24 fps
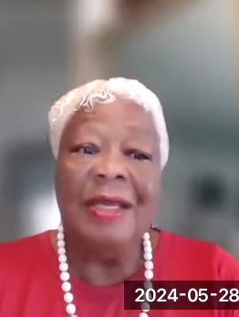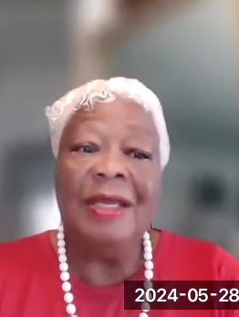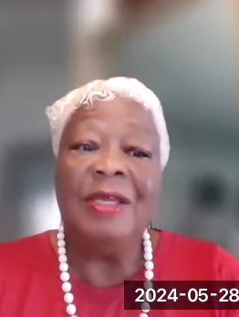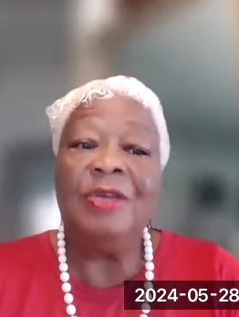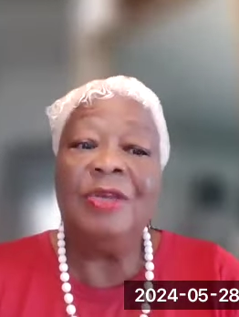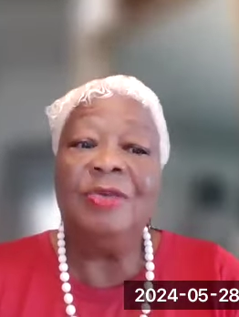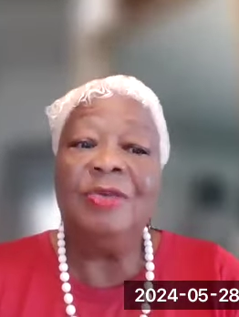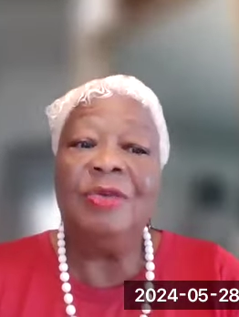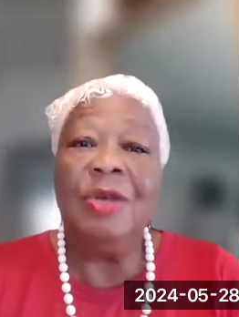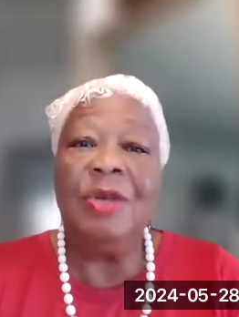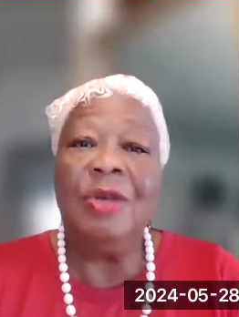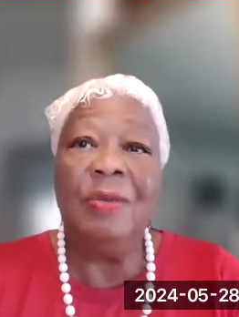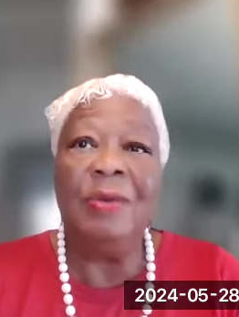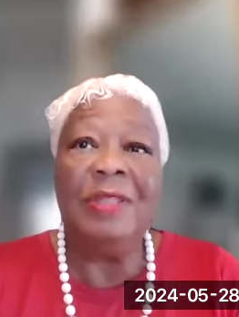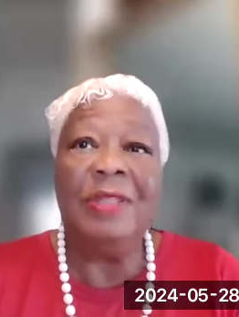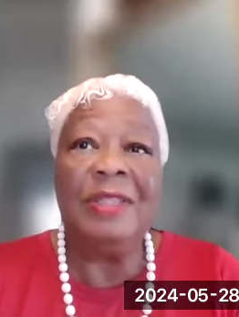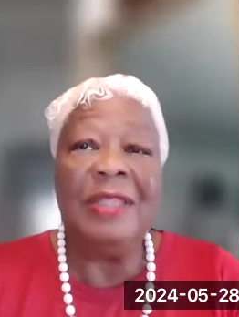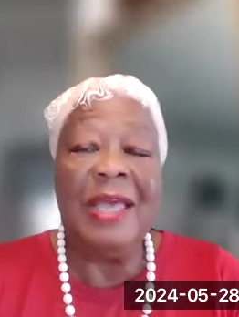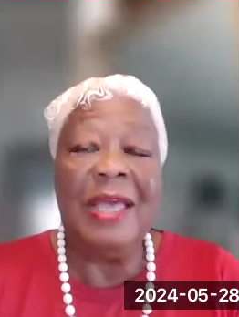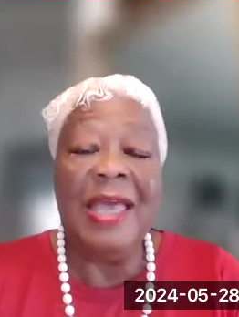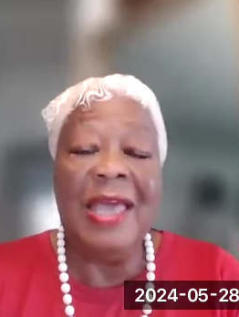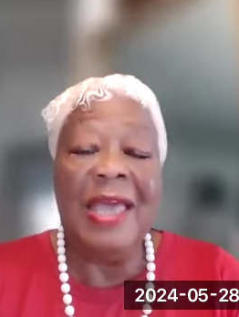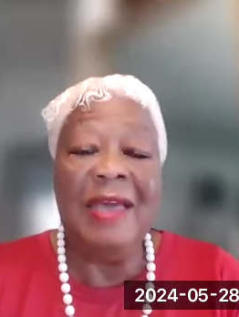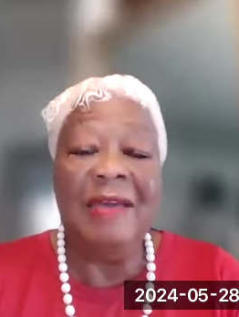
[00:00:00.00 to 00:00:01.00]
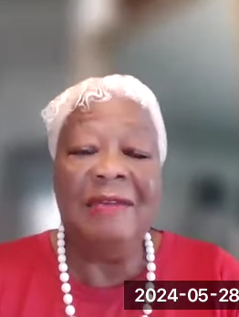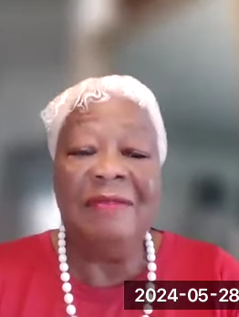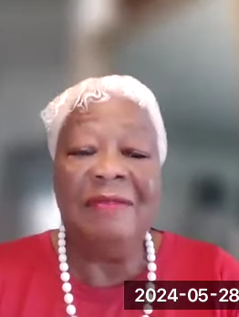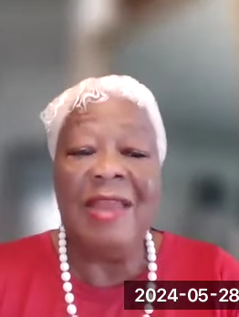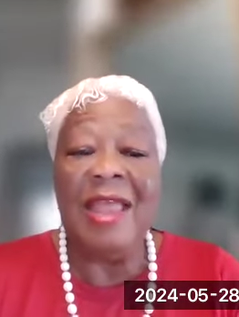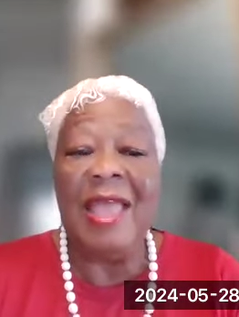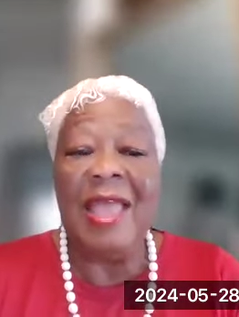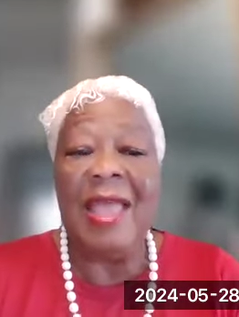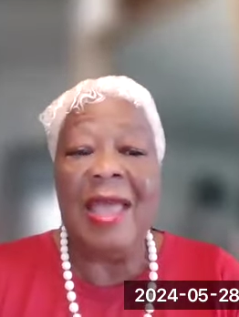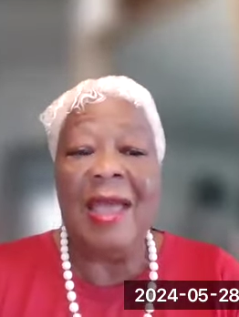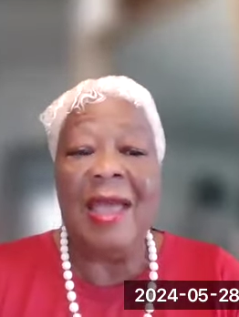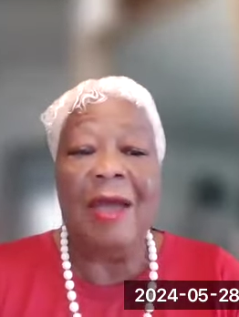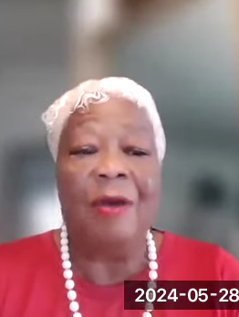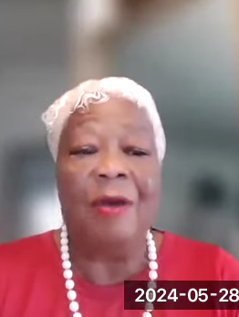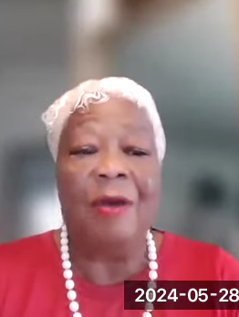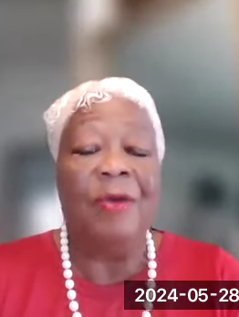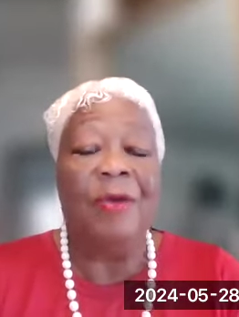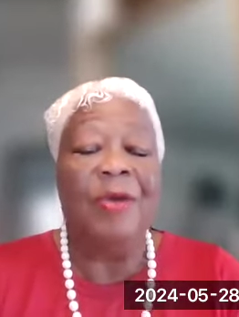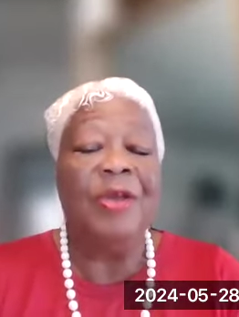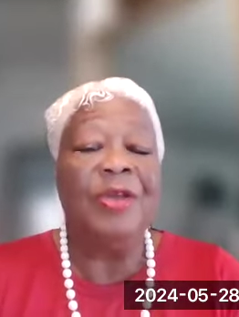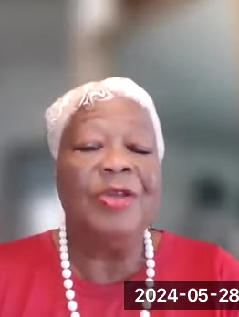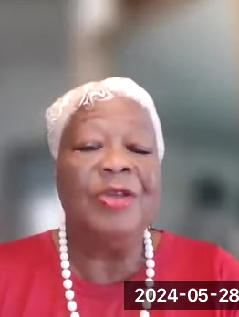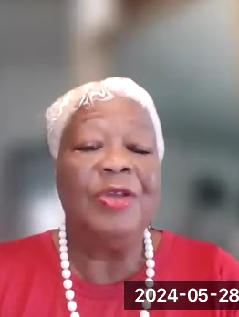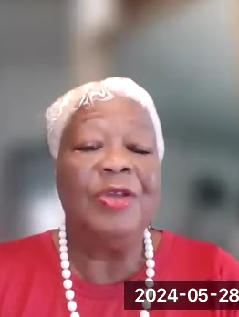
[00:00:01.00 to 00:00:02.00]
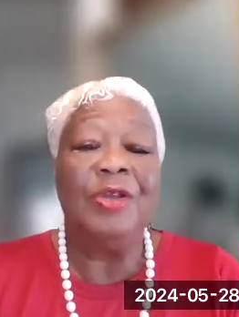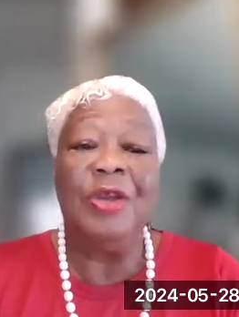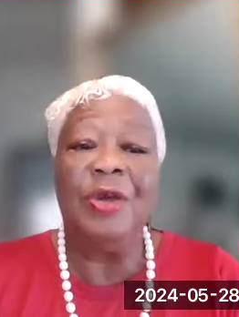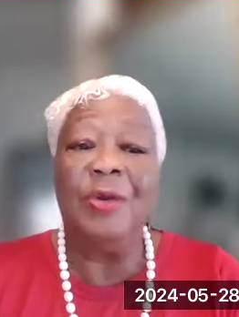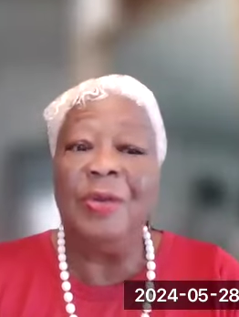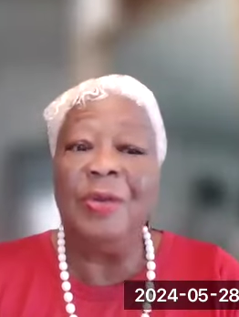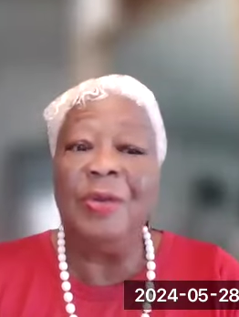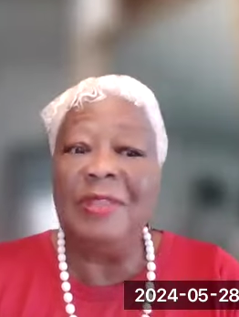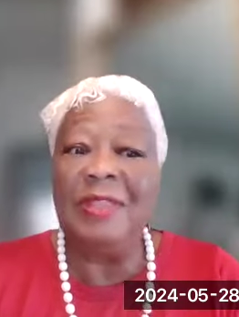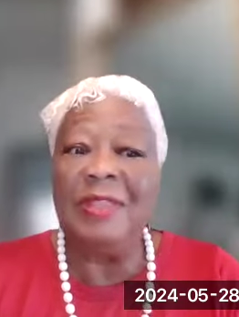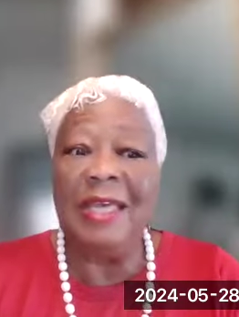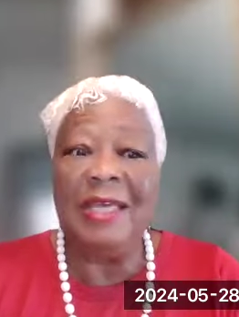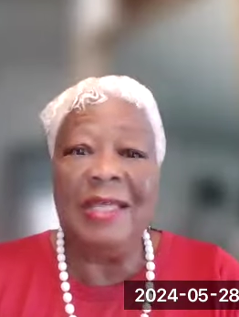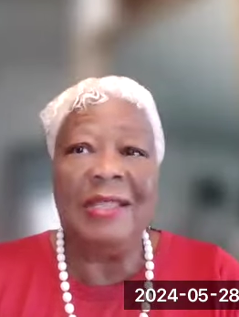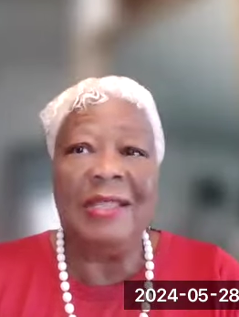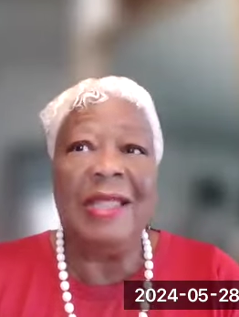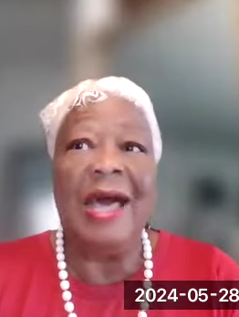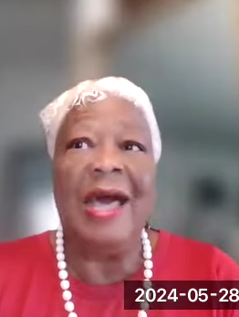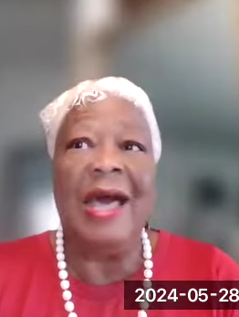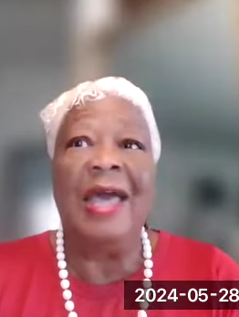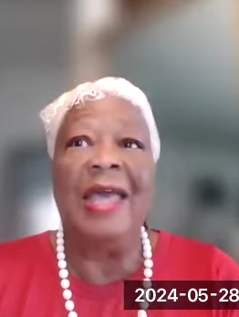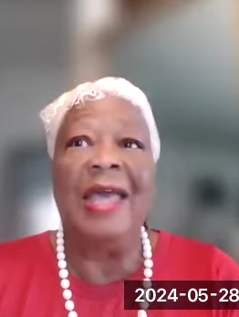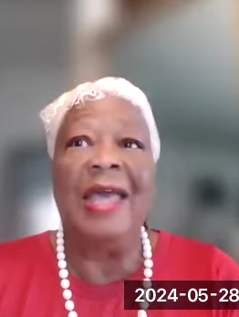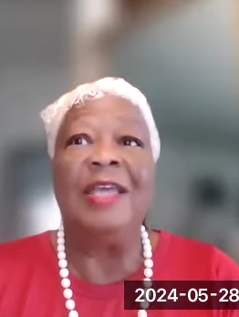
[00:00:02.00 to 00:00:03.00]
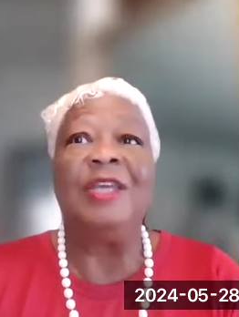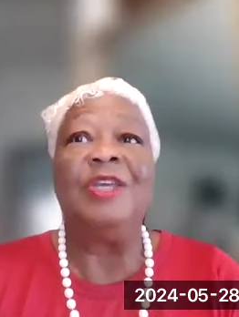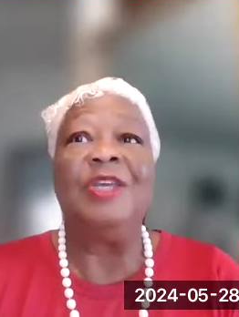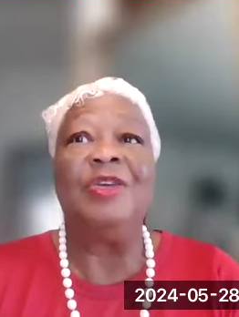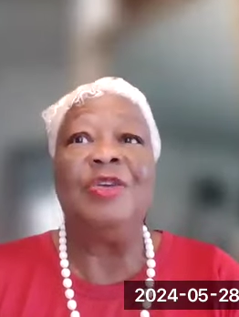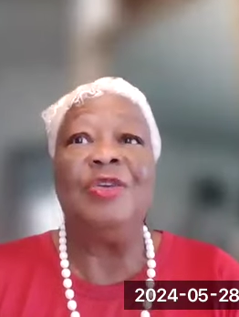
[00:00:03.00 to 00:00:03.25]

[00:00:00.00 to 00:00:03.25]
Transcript: you know what they have now, you know what they like,